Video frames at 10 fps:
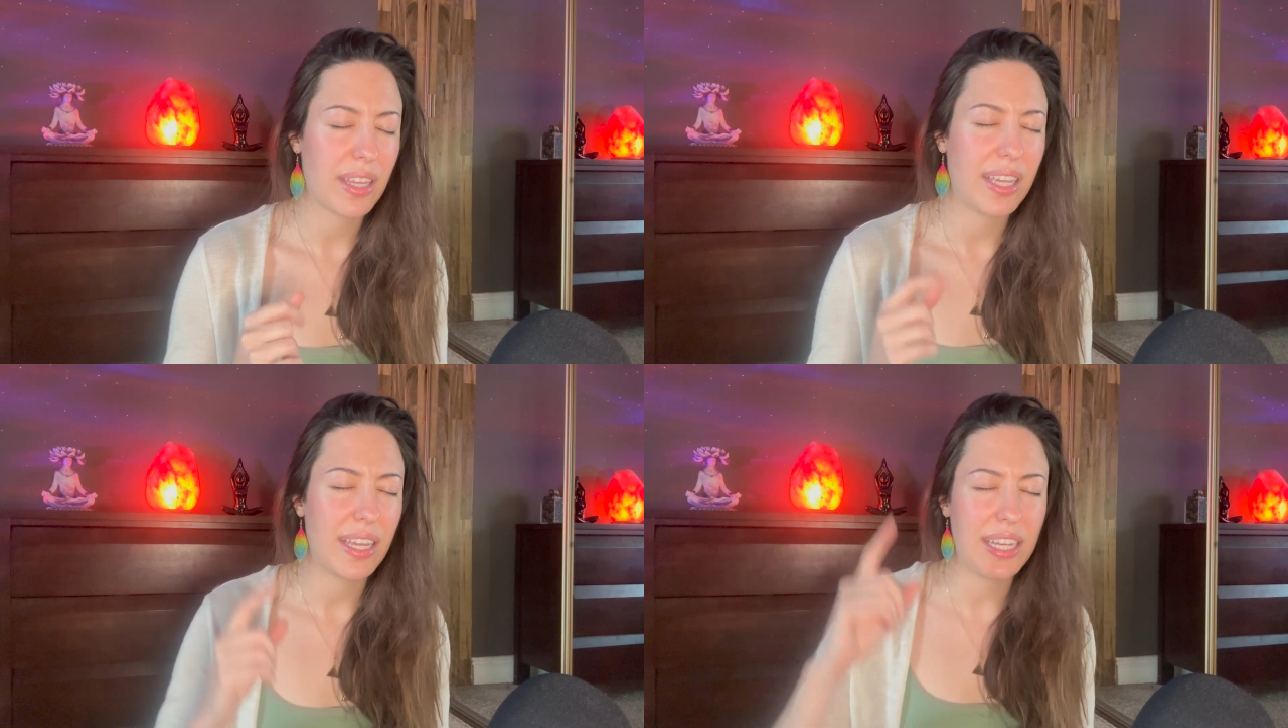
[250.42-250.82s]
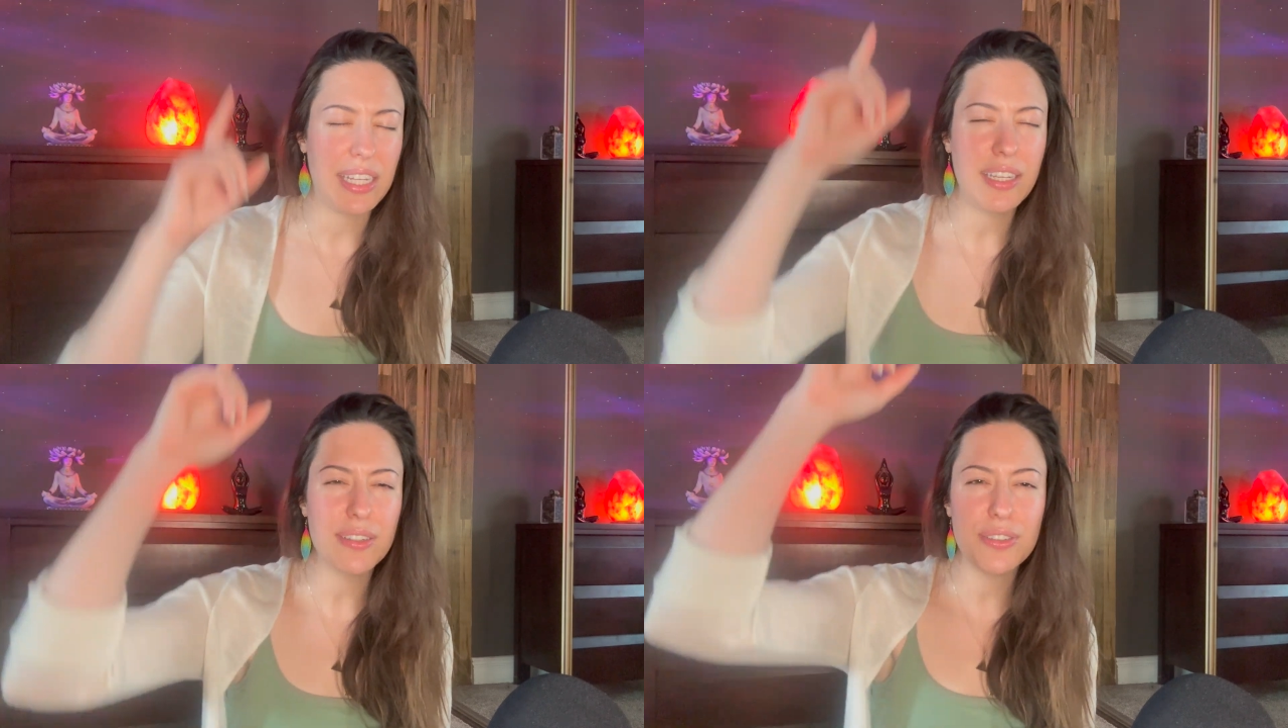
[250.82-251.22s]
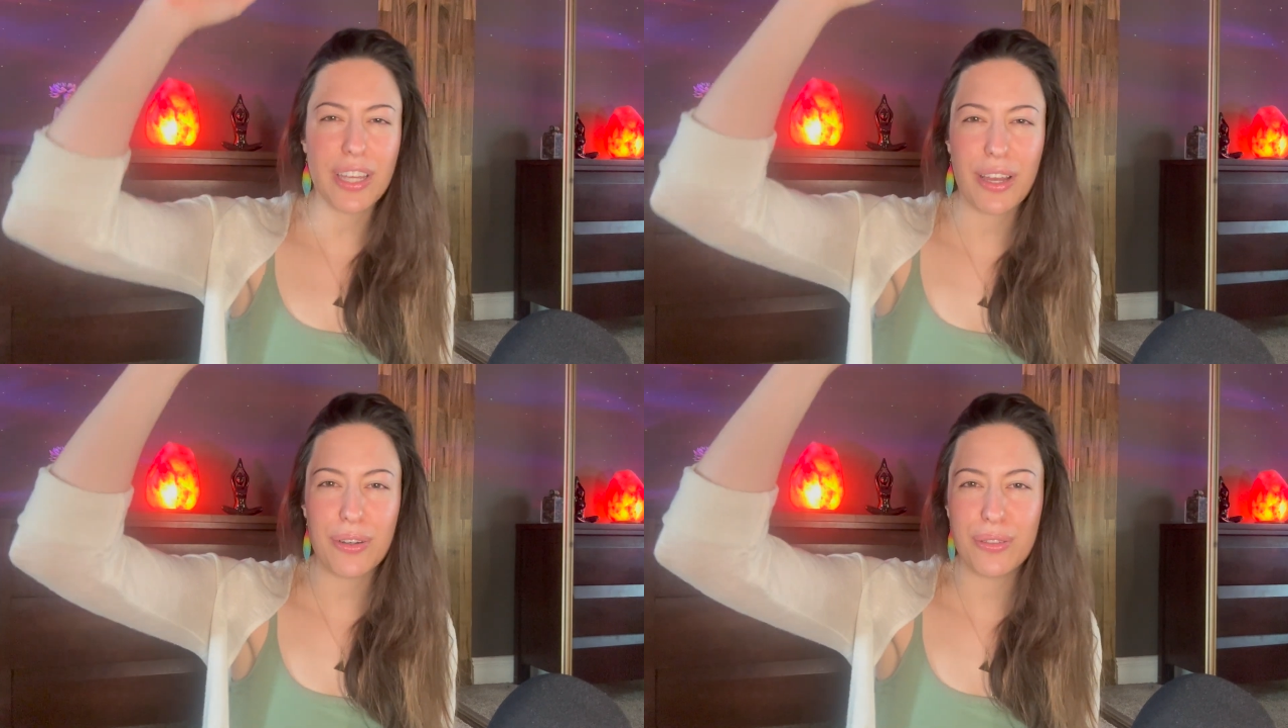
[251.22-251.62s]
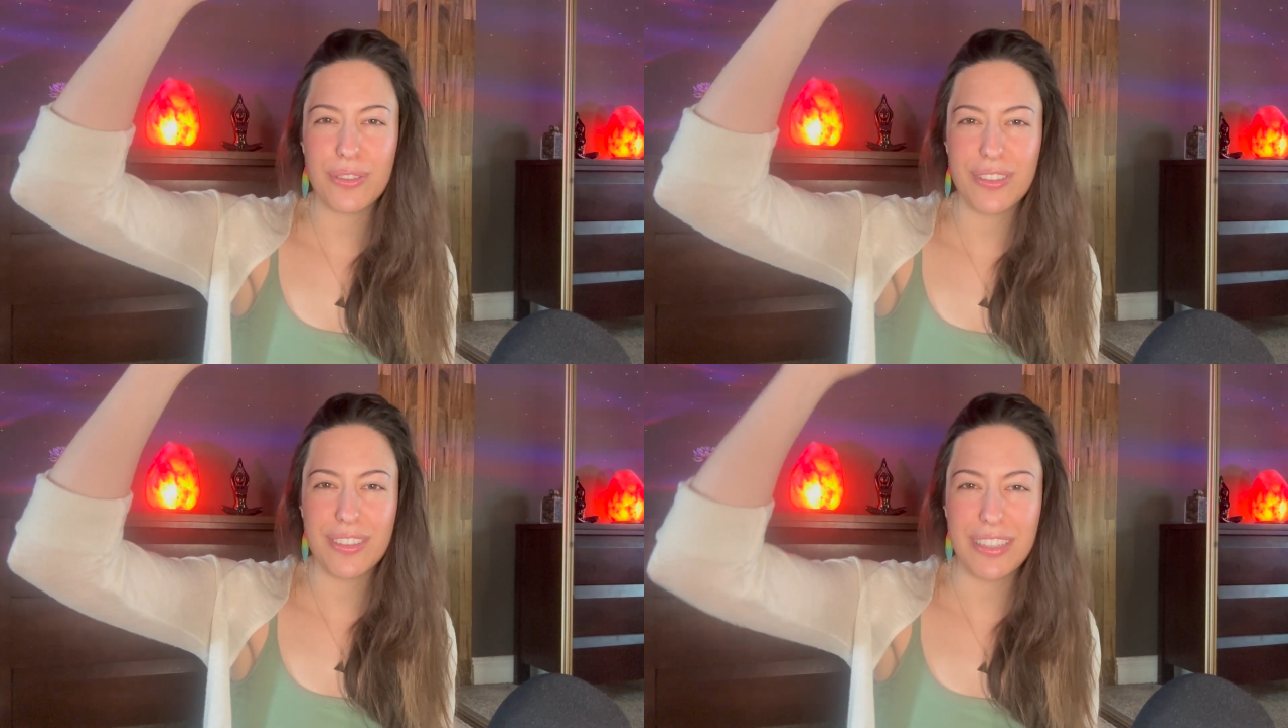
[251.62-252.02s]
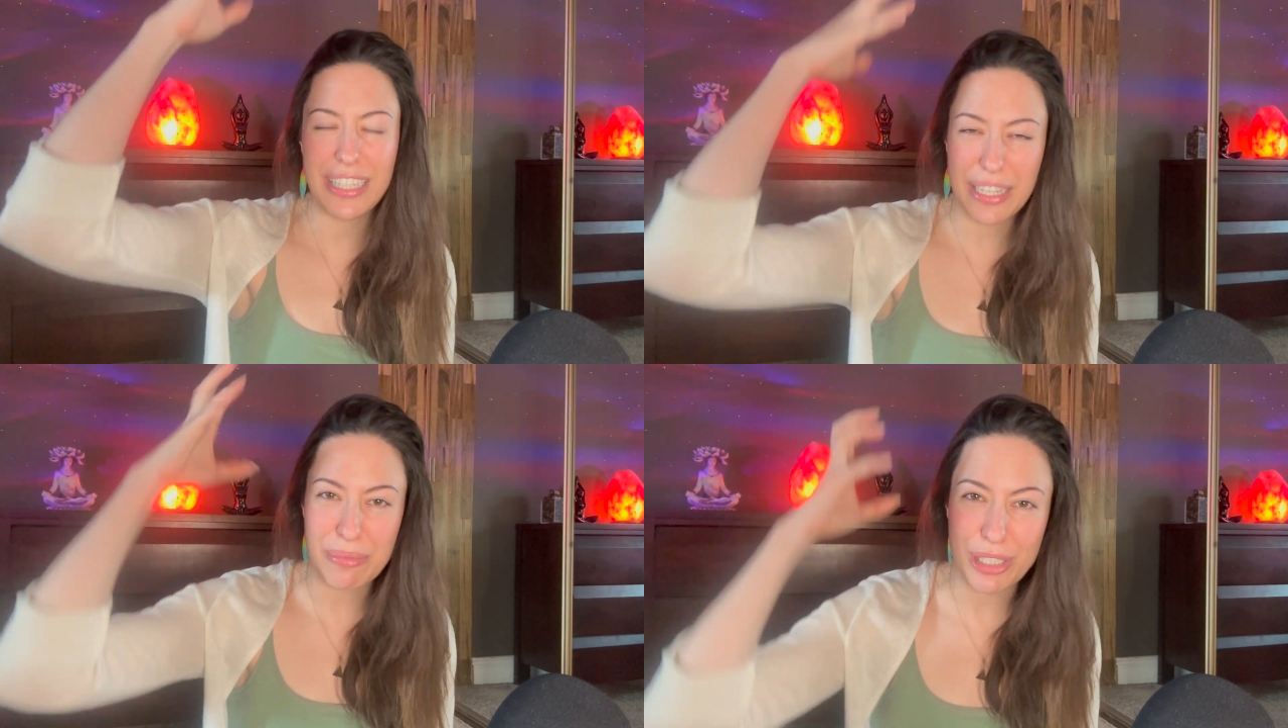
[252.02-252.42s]
And here's how
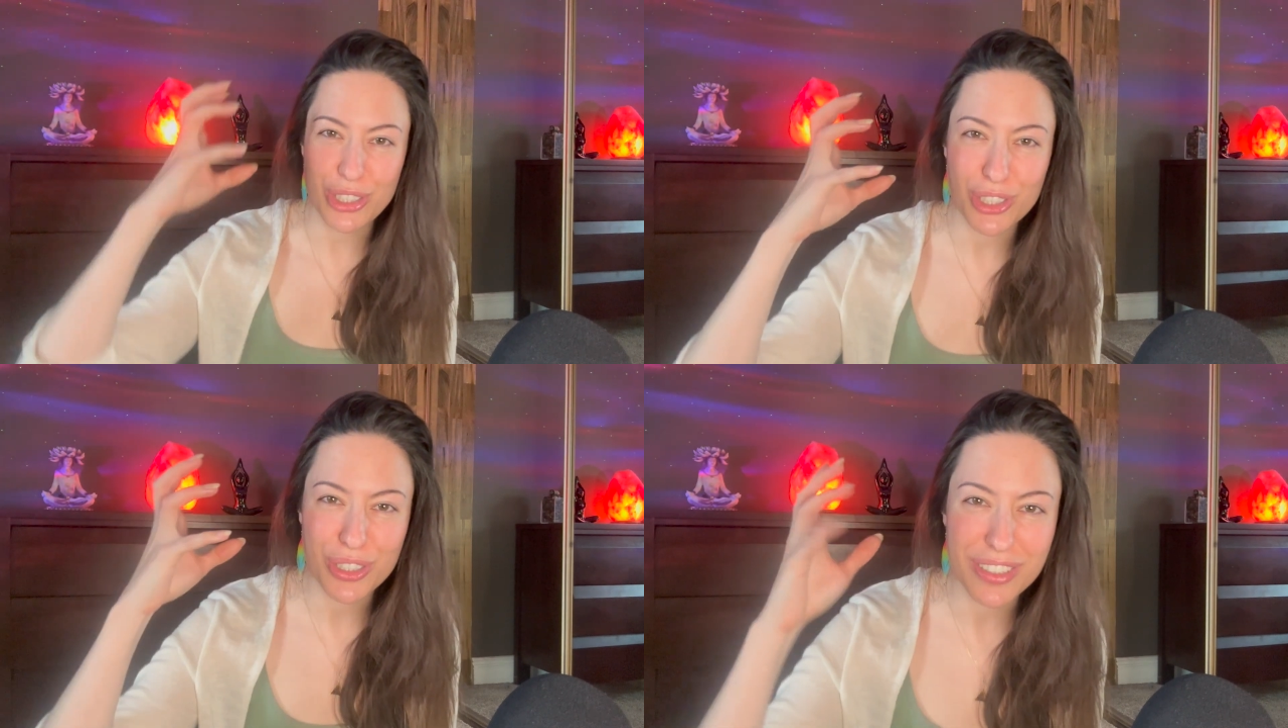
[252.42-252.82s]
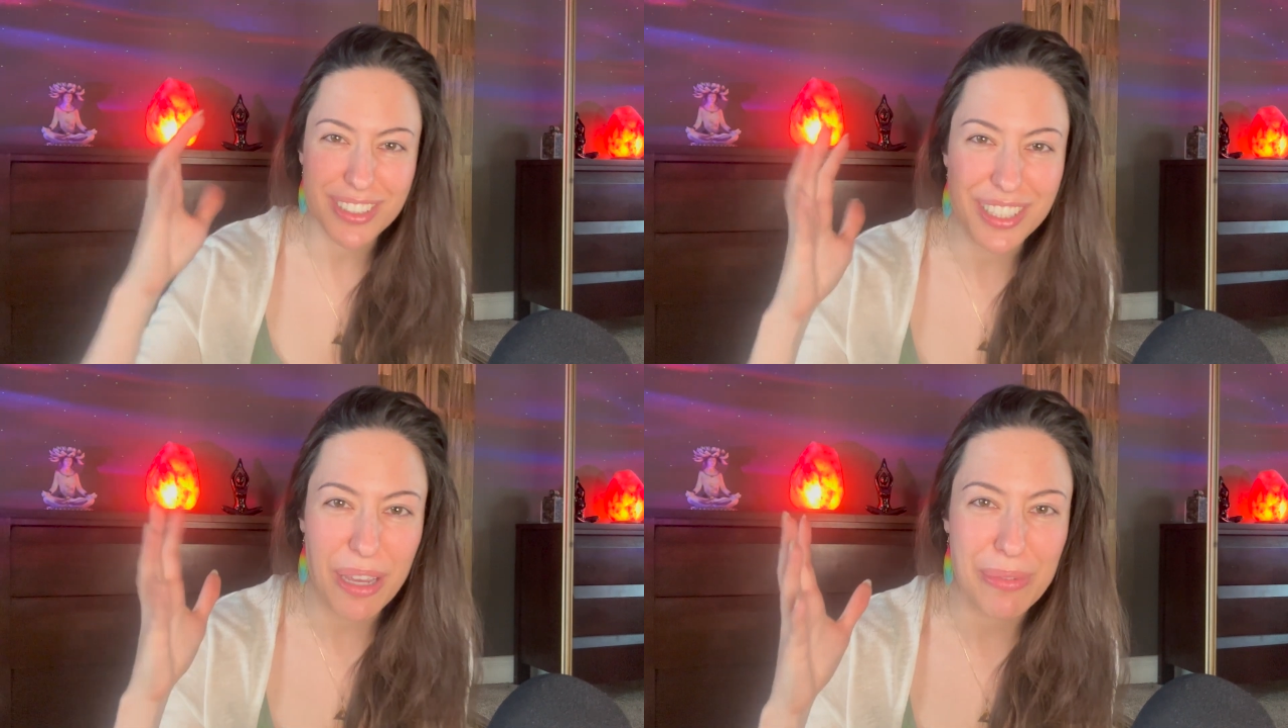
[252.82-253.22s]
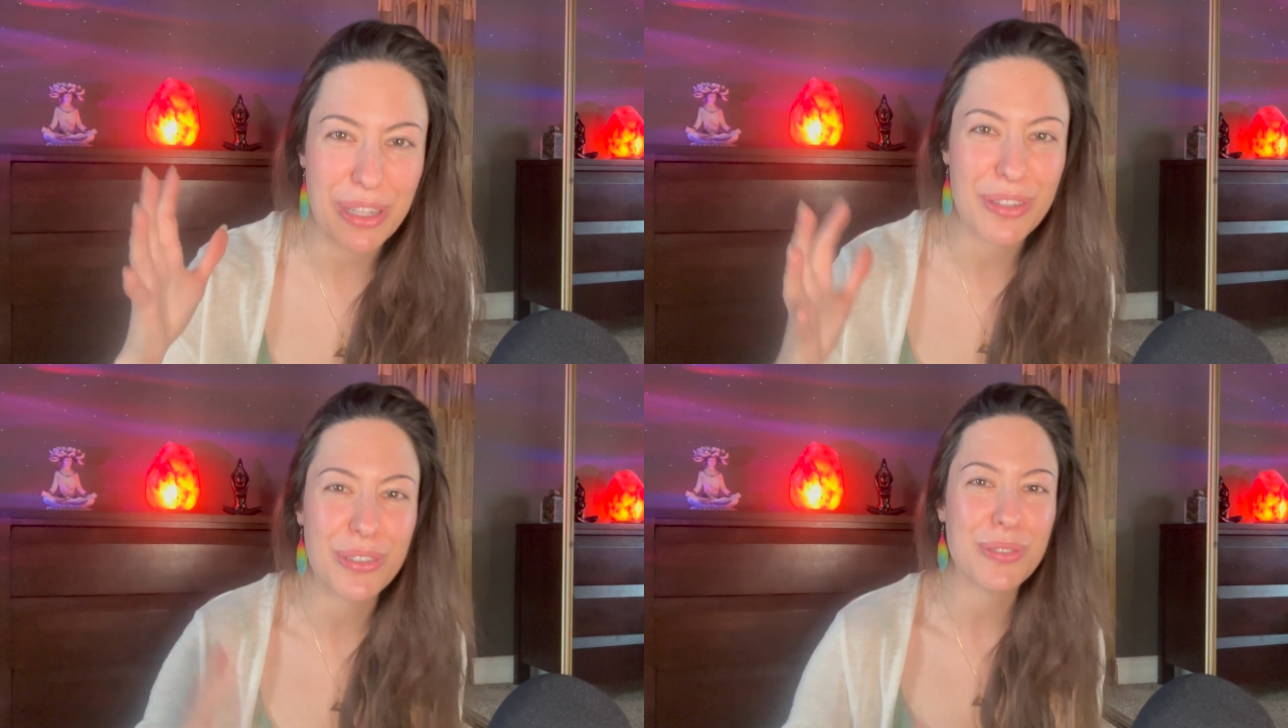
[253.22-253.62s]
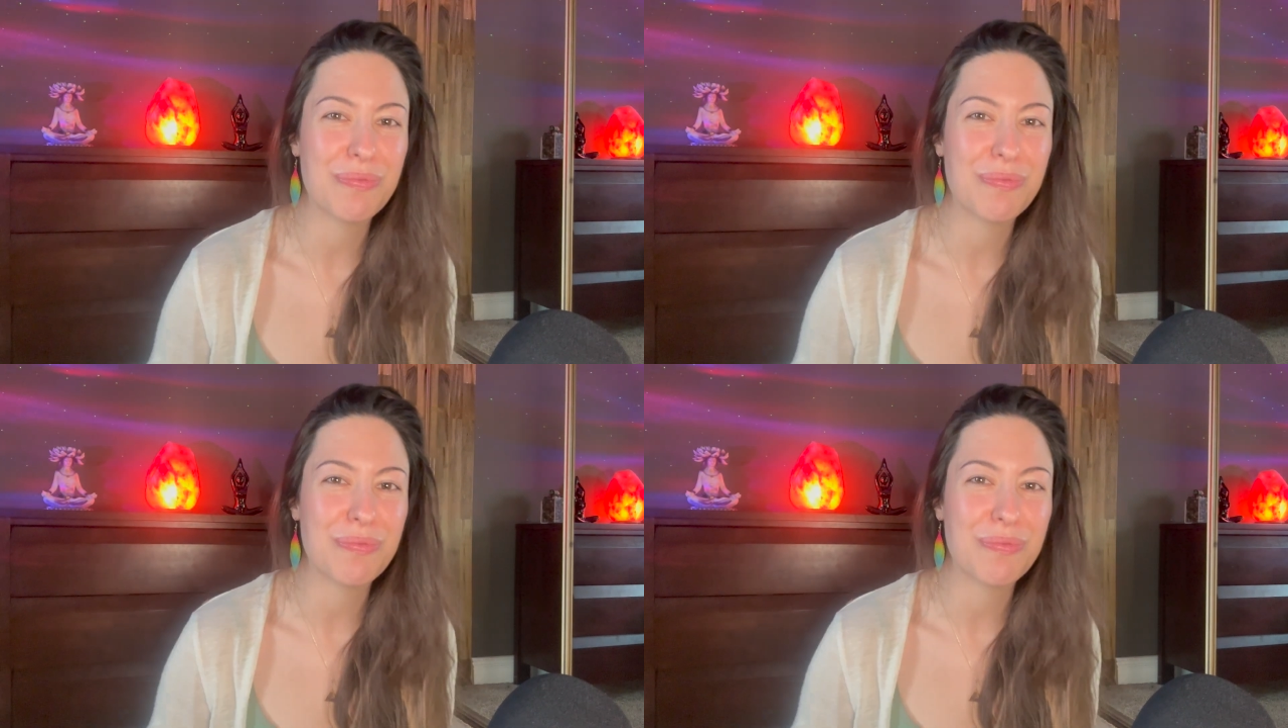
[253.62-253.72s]
the image is coming through.